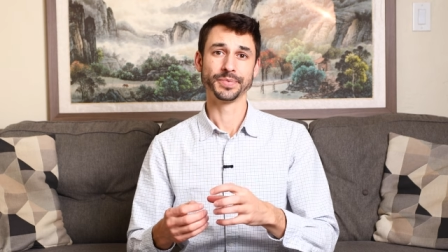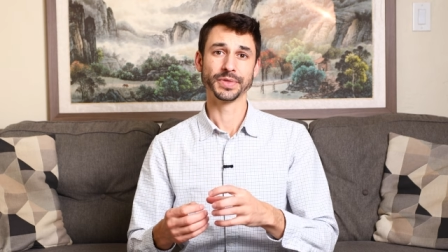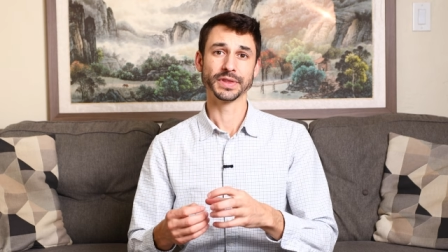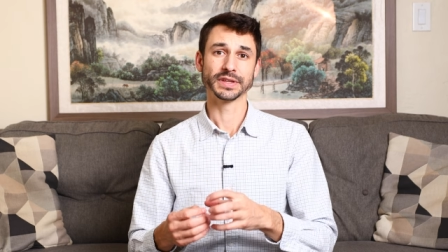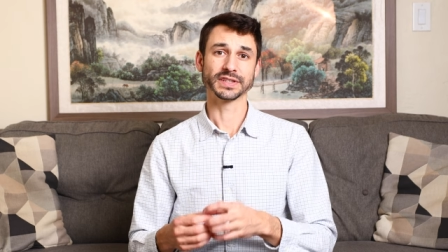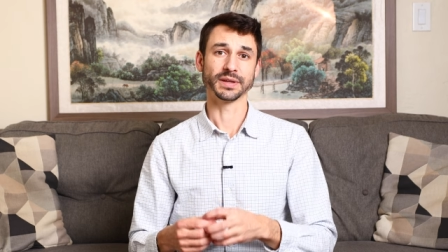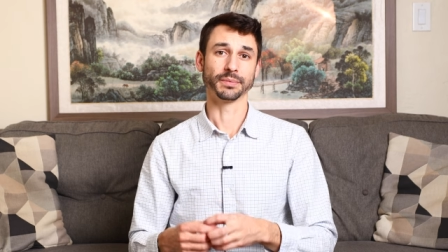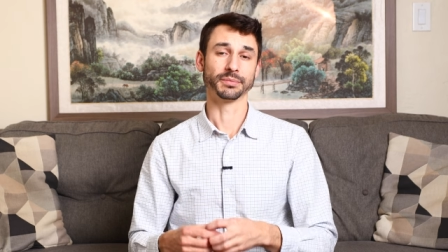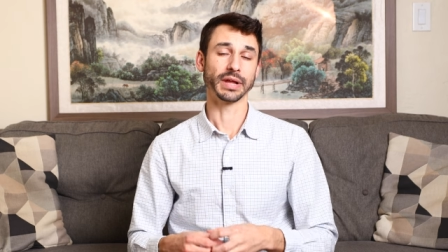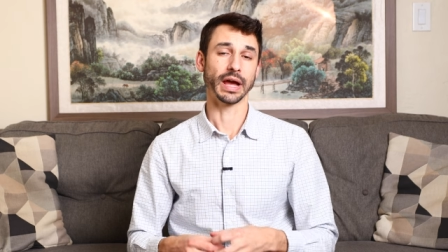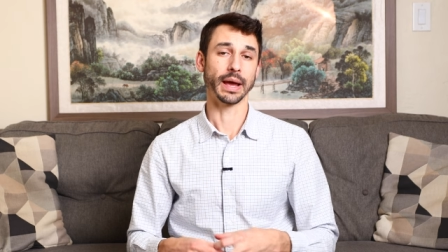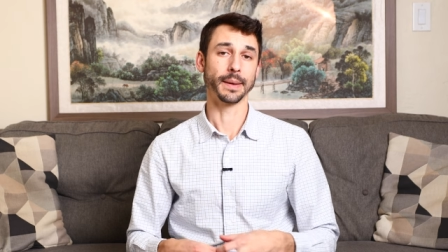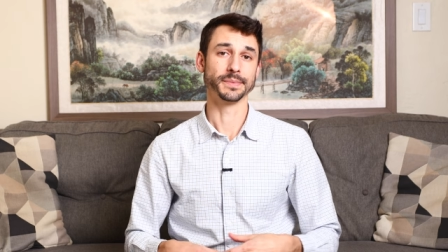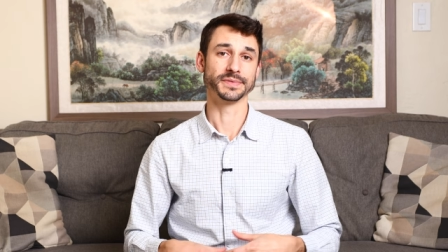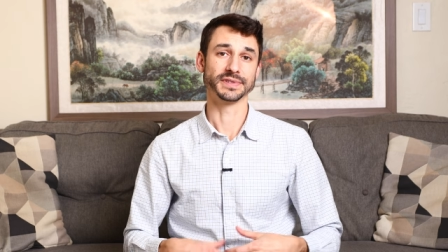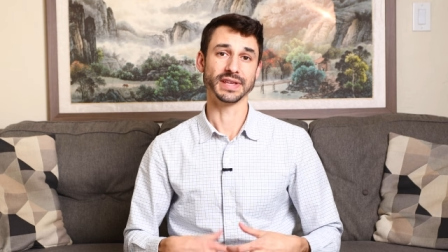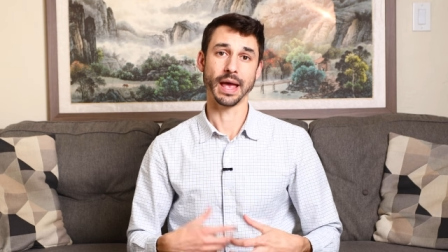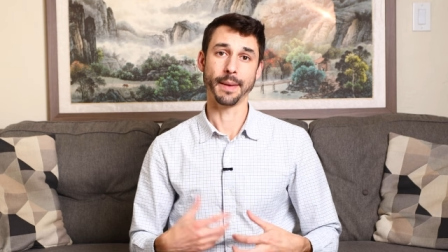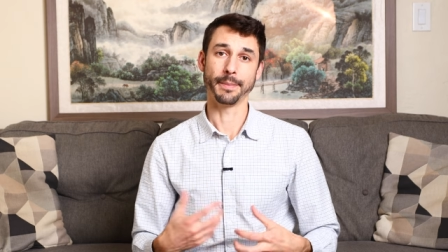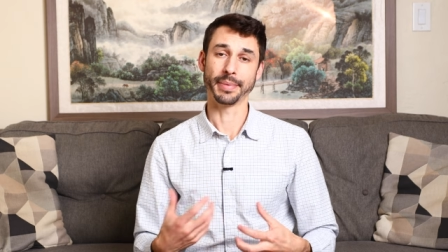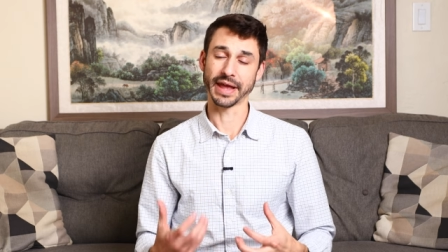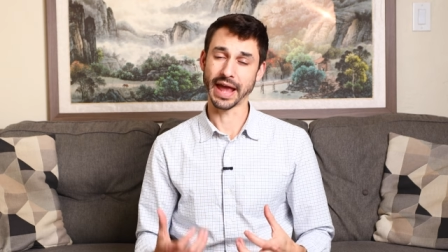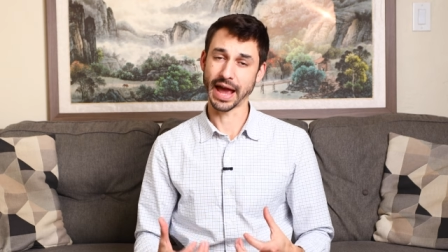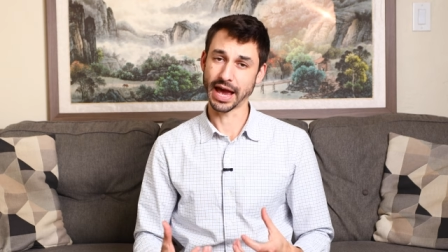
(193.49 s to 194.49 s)
sometimes
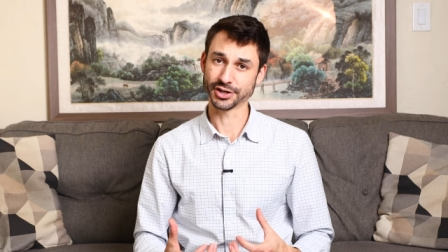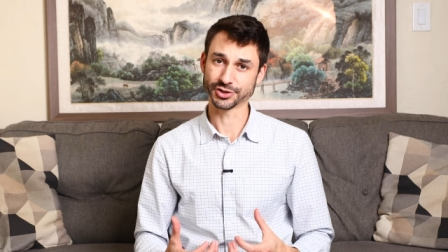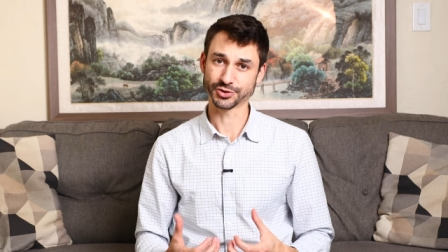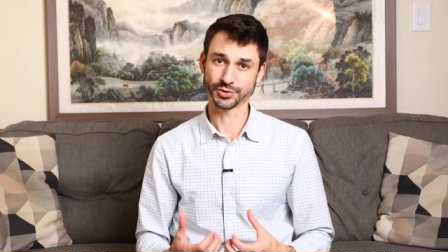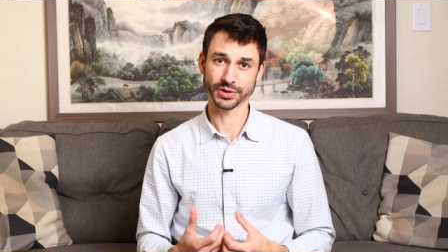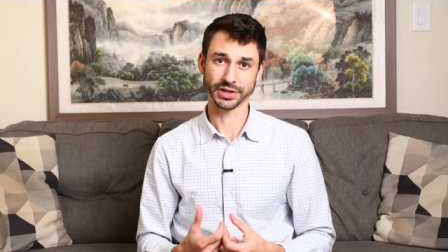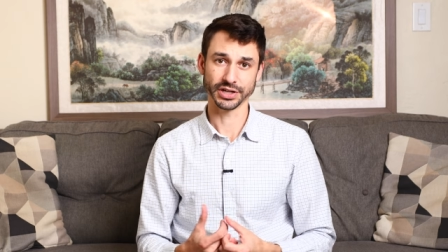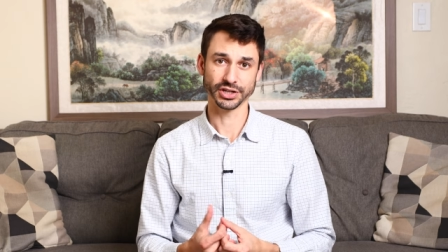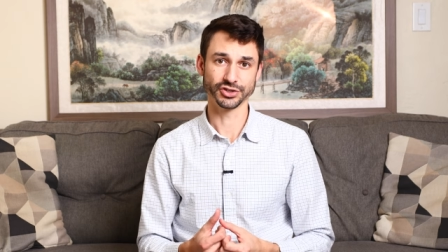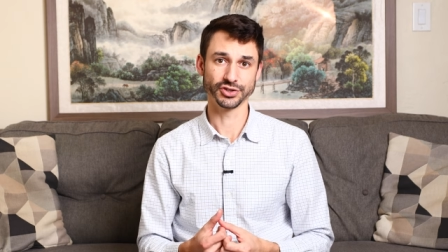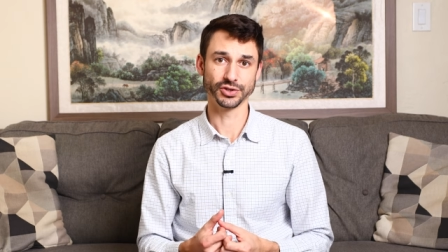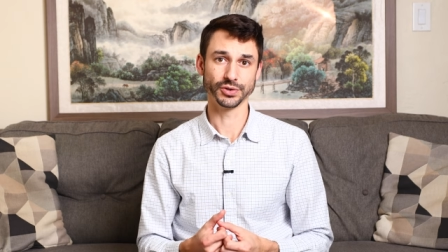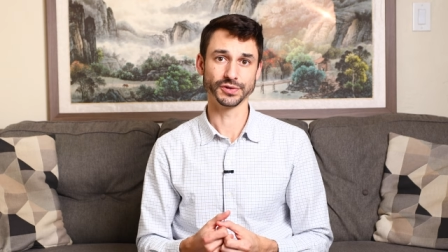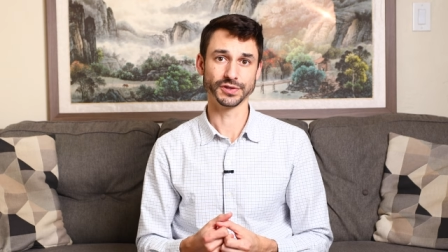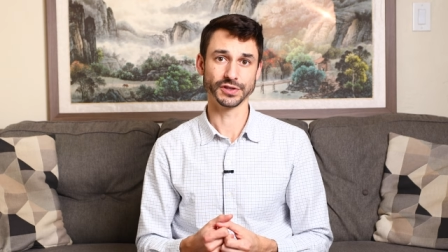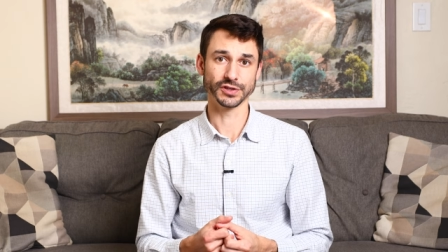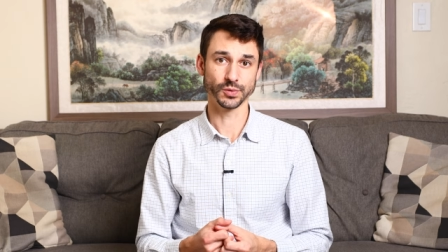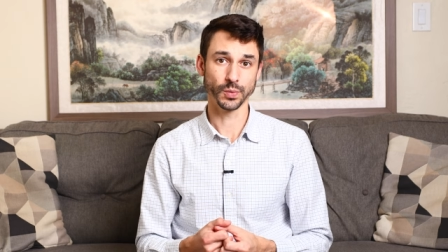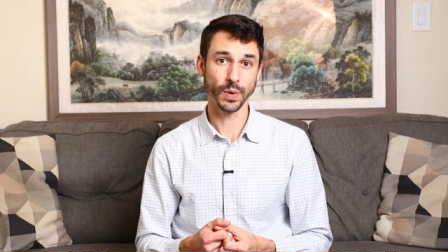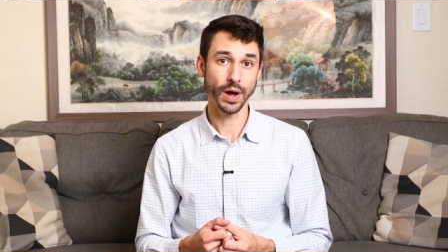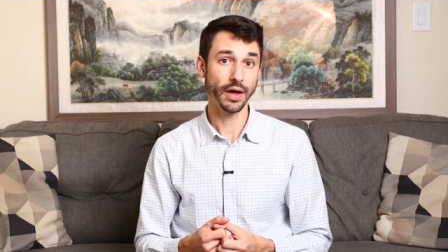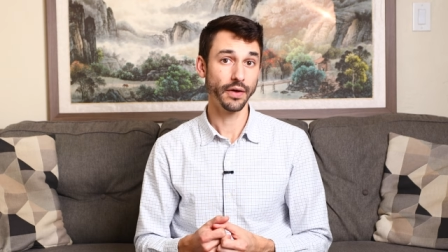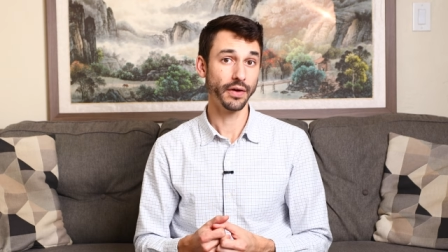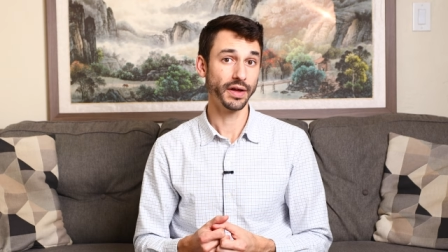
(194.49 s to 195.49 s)
epigastric issues
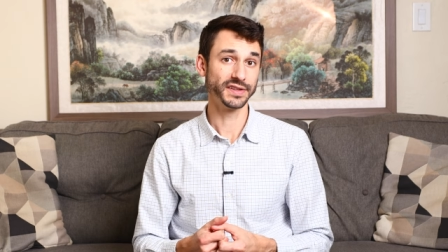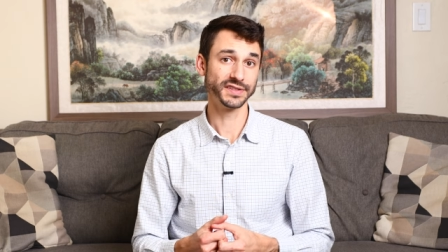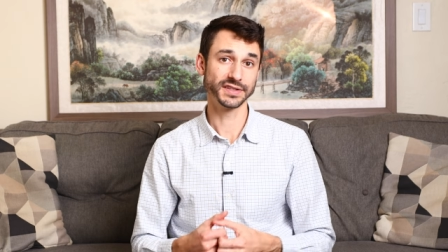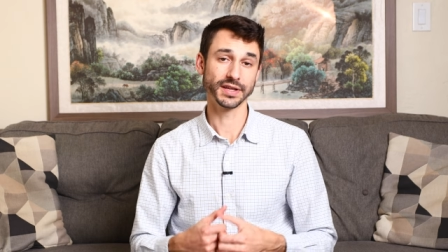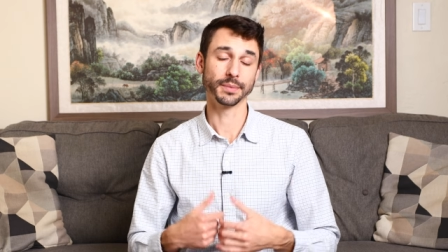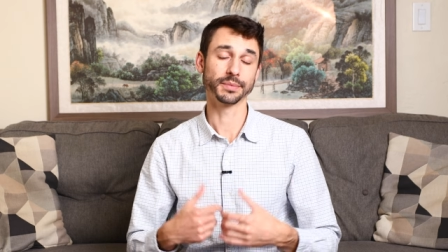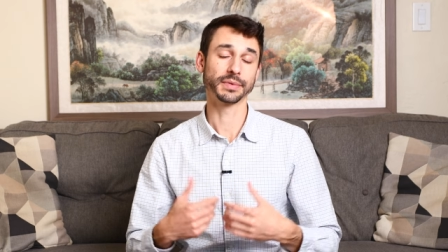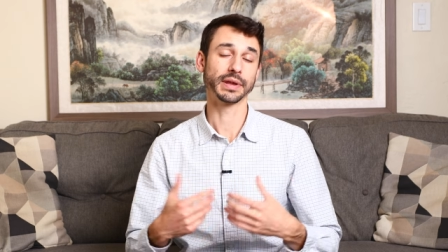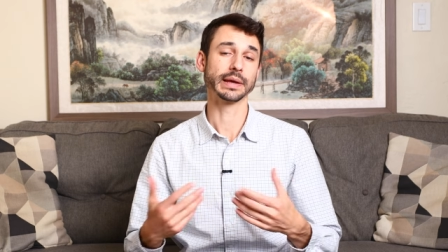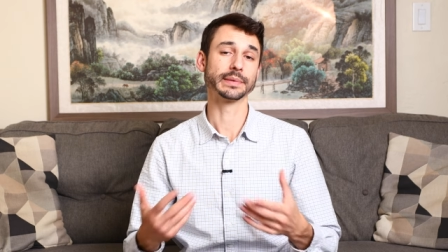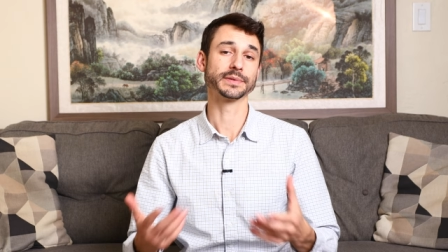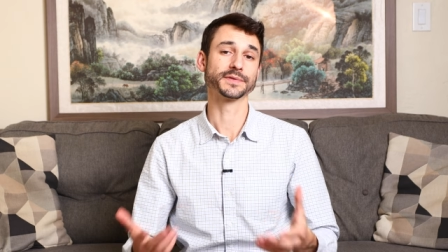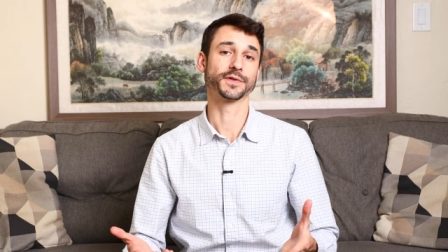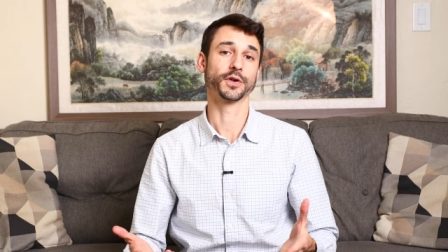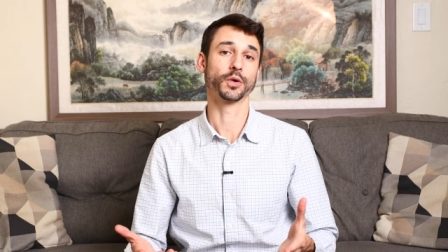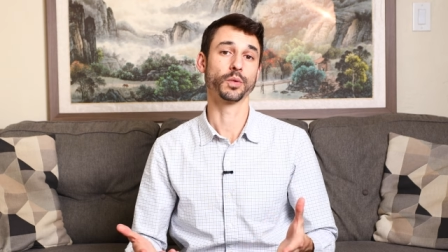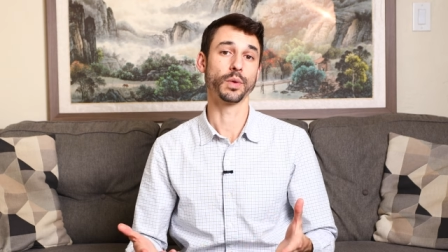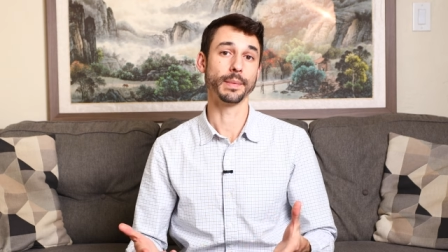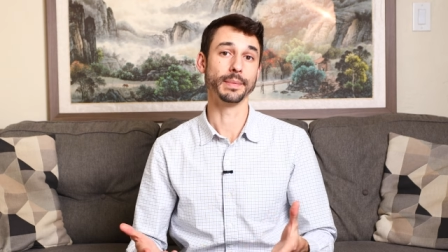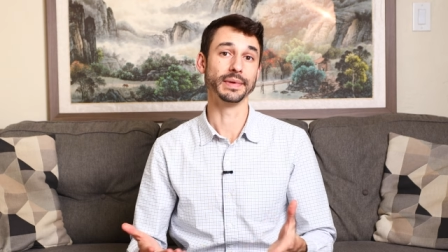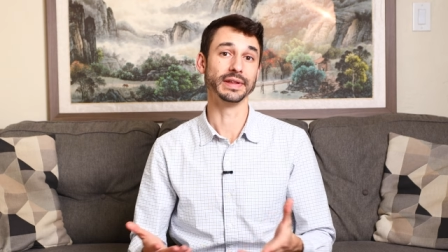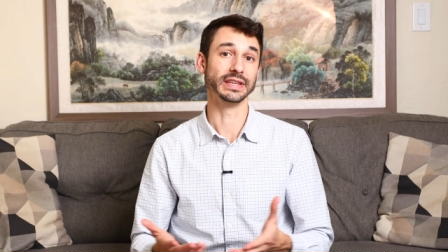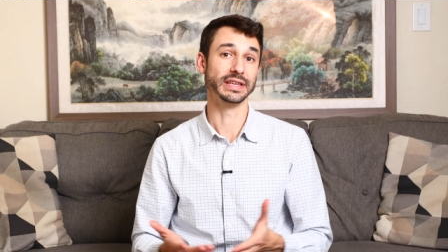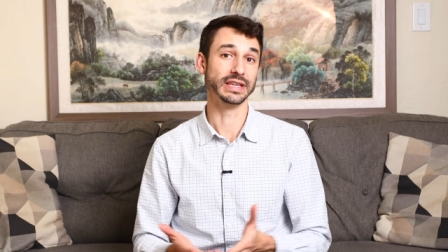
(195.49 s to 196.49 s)
as well, and sometimes for
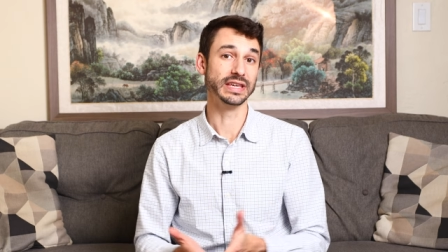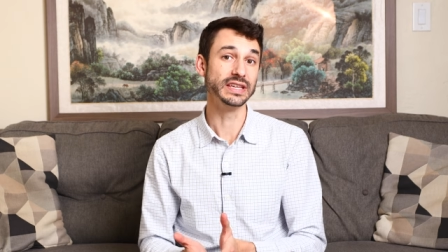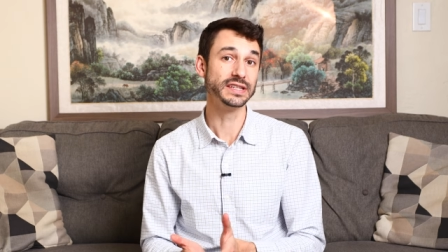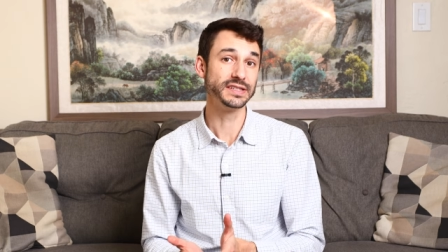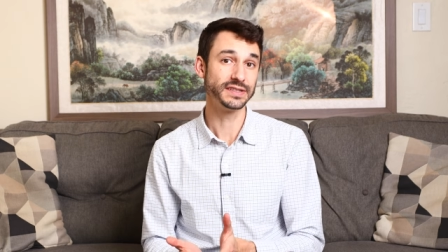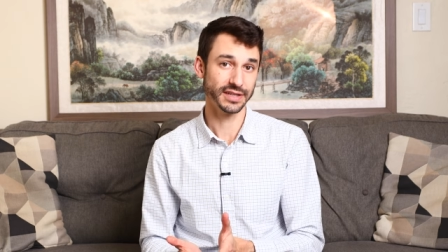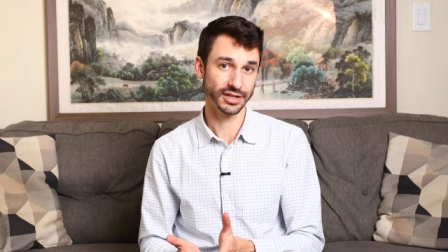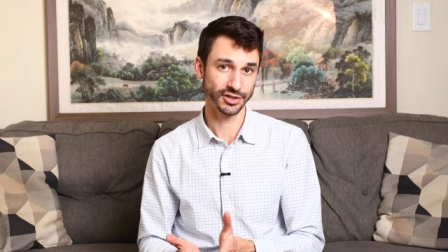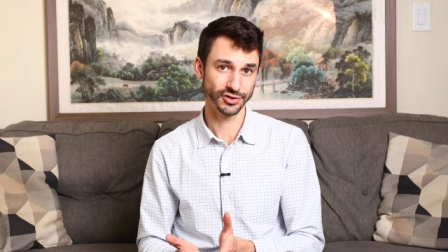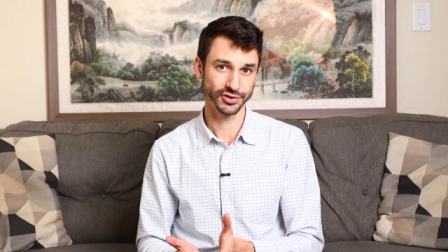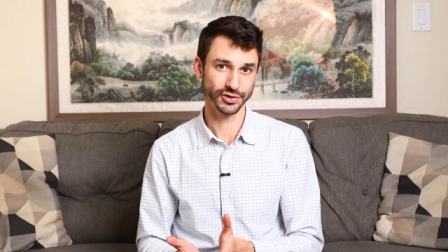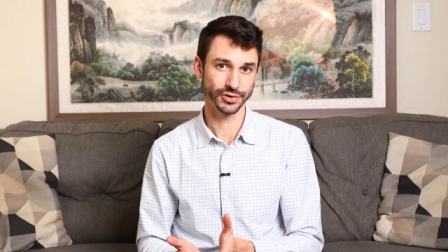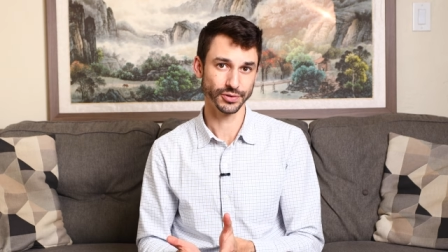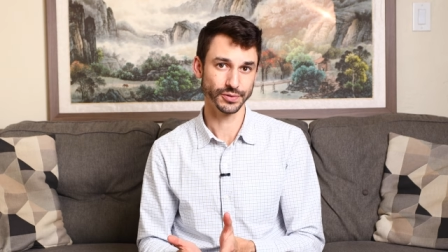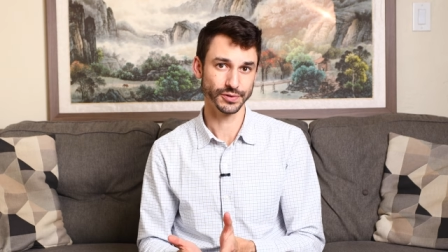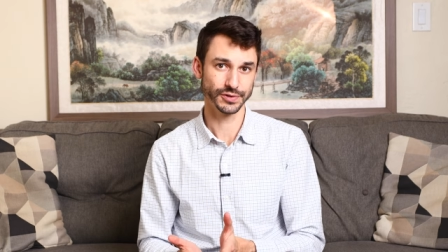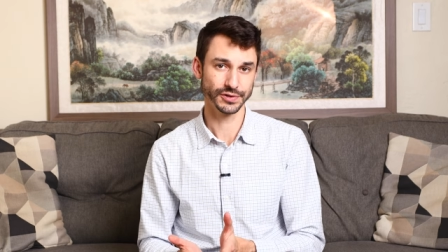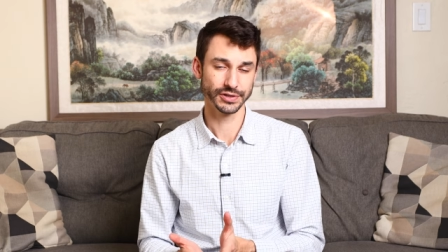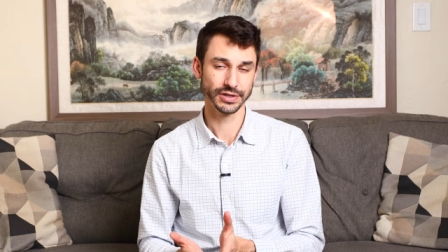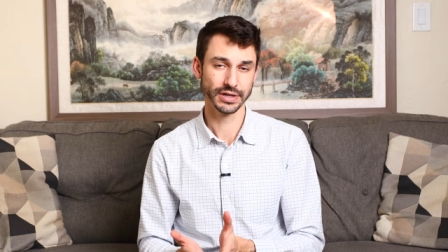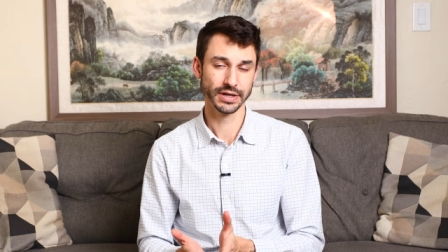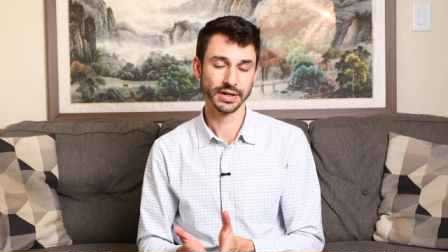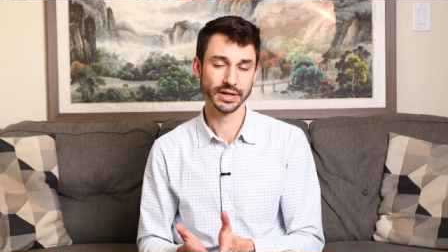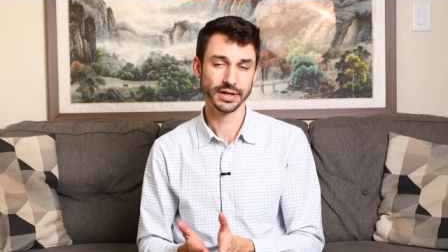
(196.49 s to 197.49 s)
women, yeast
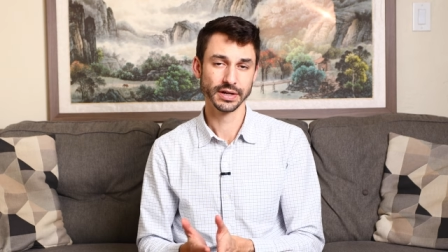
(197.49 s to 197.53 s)
issues.